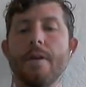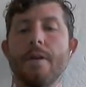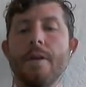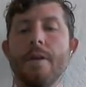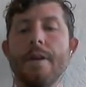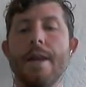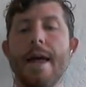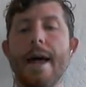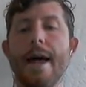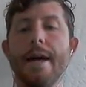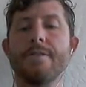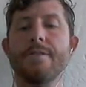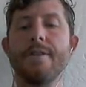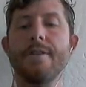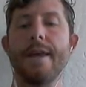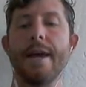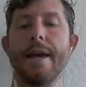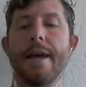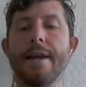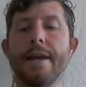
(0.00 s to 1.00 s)

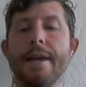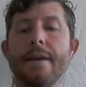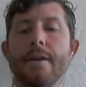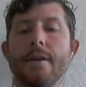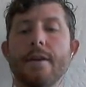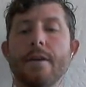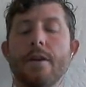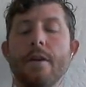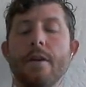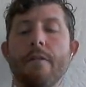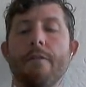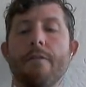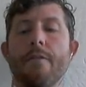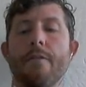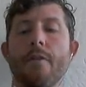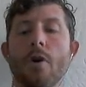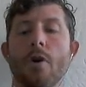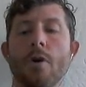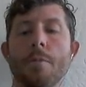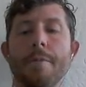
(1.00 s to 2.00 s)
Next day,
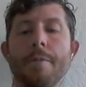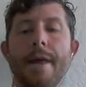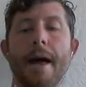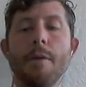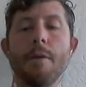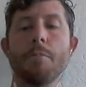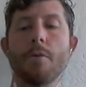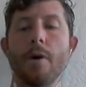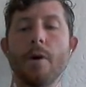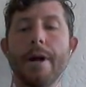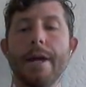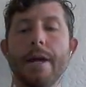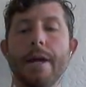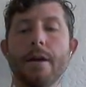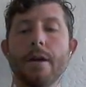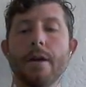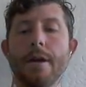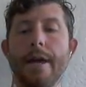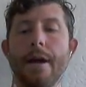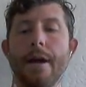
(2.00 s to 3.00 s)
confirm that
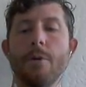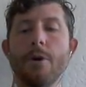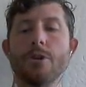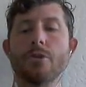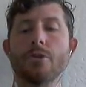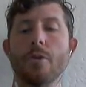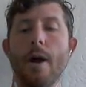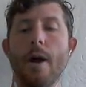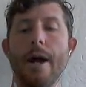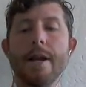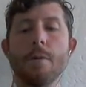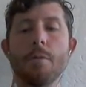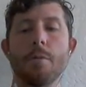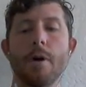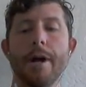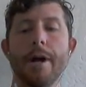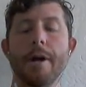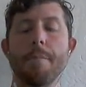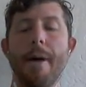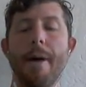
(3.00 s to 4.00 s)
break. Okay, we tried to
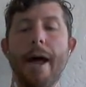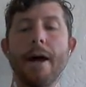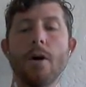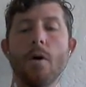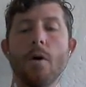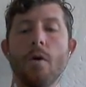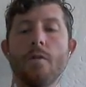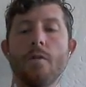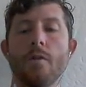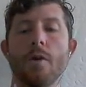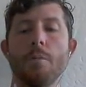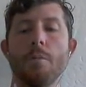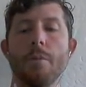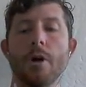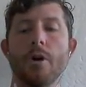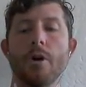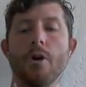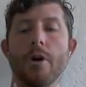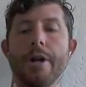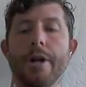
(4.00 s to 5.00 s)
break back over,
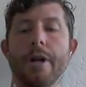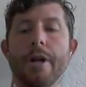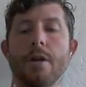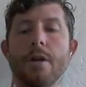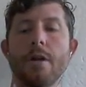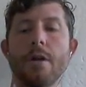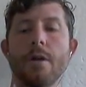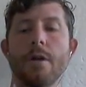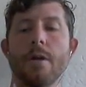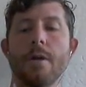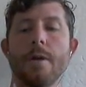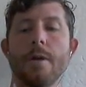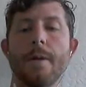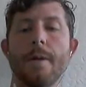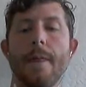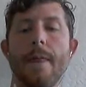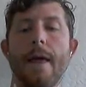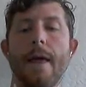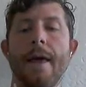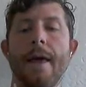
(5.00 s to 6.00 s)
but couldn't.
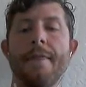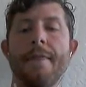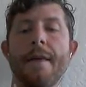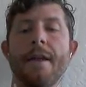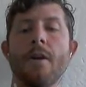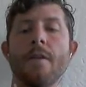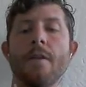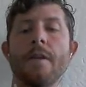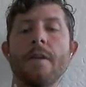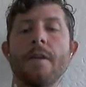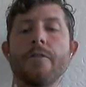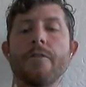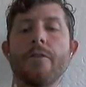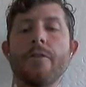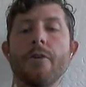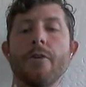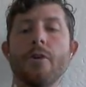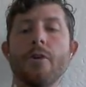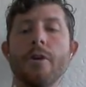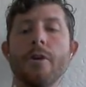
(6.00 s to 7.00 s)
And then on this
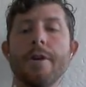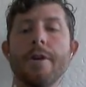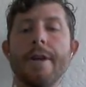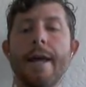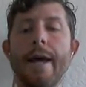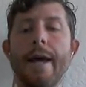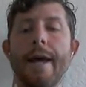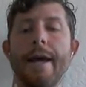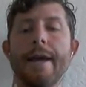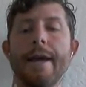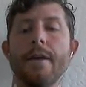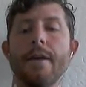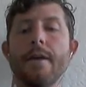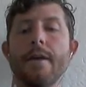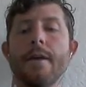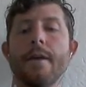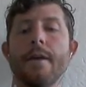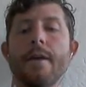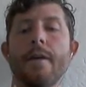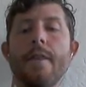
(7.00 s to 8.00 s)
third day,
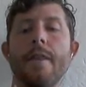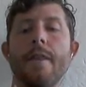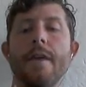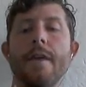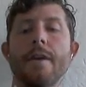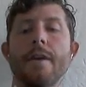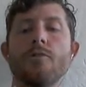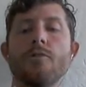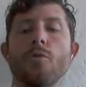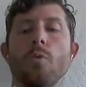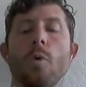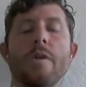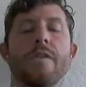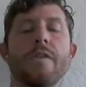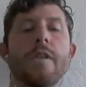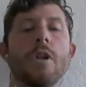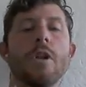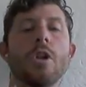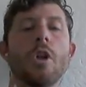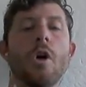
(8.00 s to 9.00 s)
this
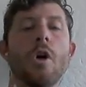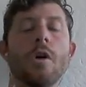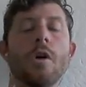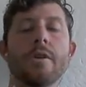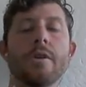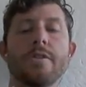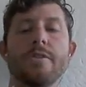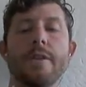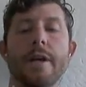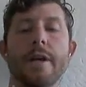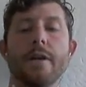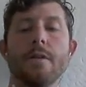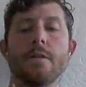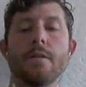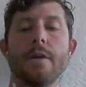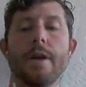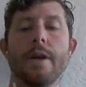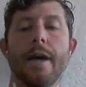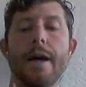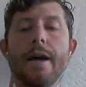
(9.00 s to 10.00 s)
was the long
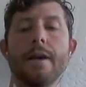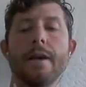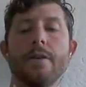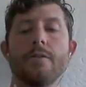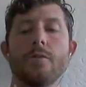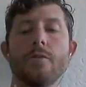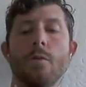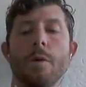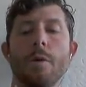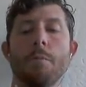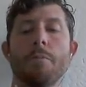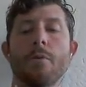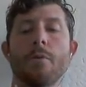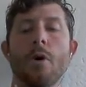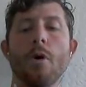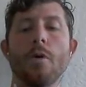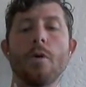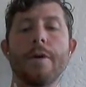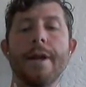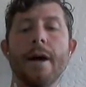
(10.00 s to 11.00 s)
signal. Okay, so we
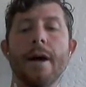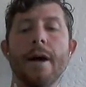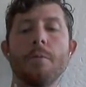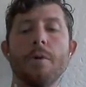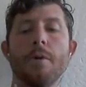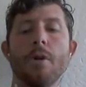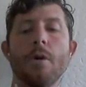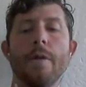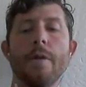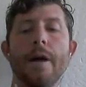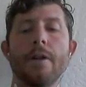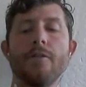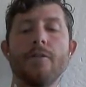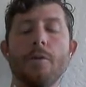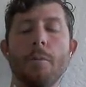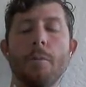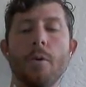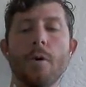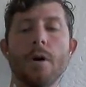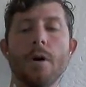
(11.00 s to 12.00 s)
broke down below that
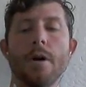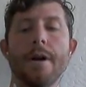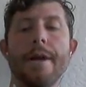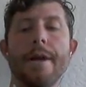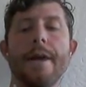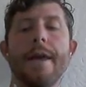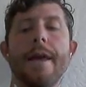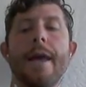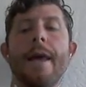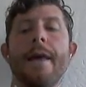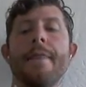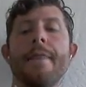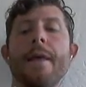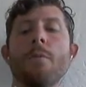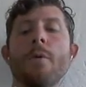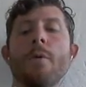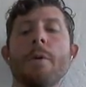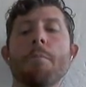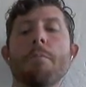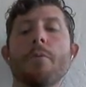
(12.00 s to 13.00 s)
support, and
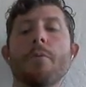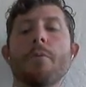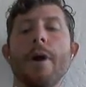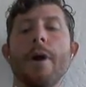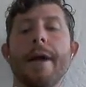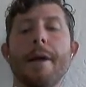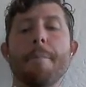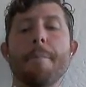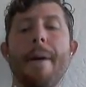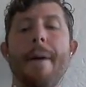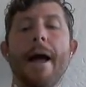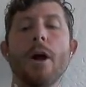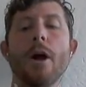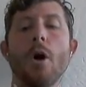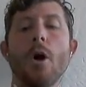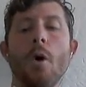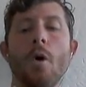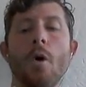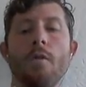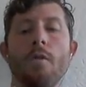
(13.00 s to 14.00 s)
then we break back
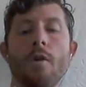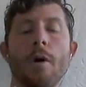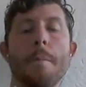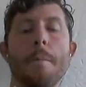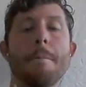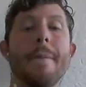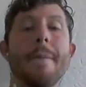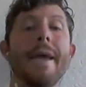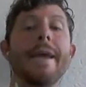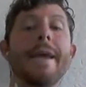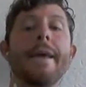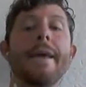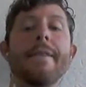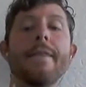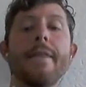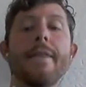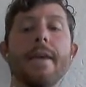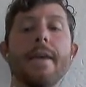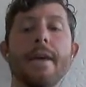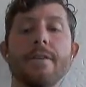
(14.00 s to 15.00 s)
over,
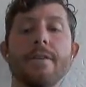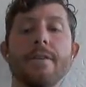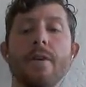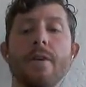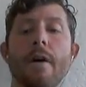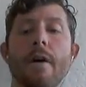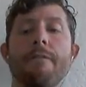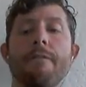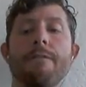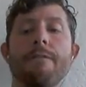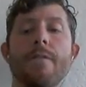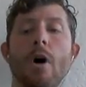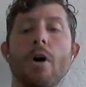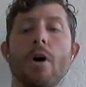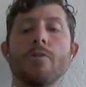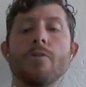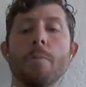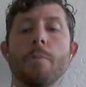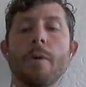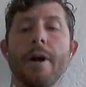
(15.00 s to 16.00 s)
making this a
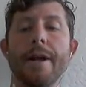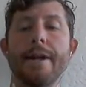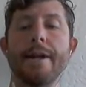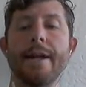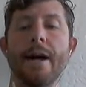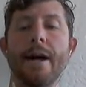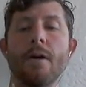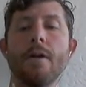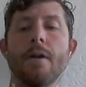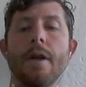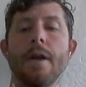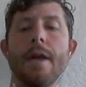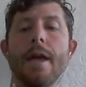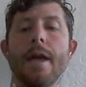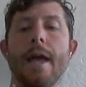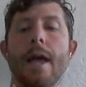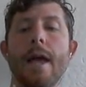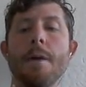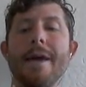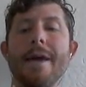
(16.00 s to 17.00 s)
false breakdown
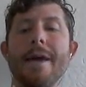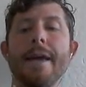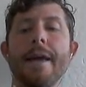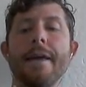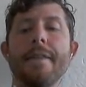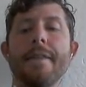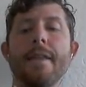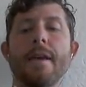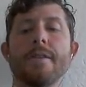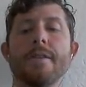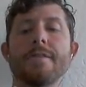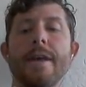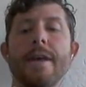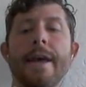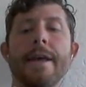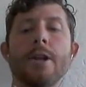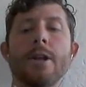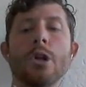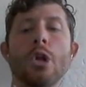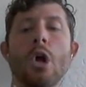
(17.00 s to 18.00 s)
and making this
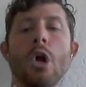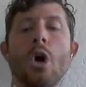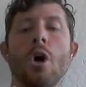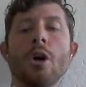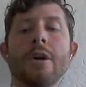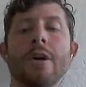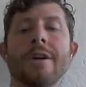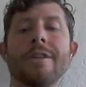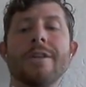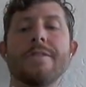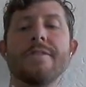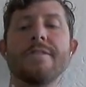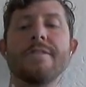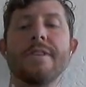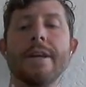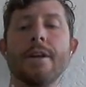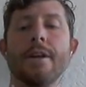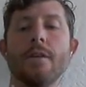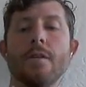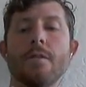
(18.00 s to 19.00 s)
a long
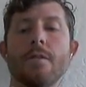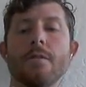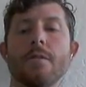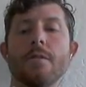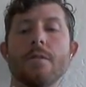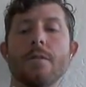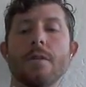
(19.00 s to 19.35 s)
signal.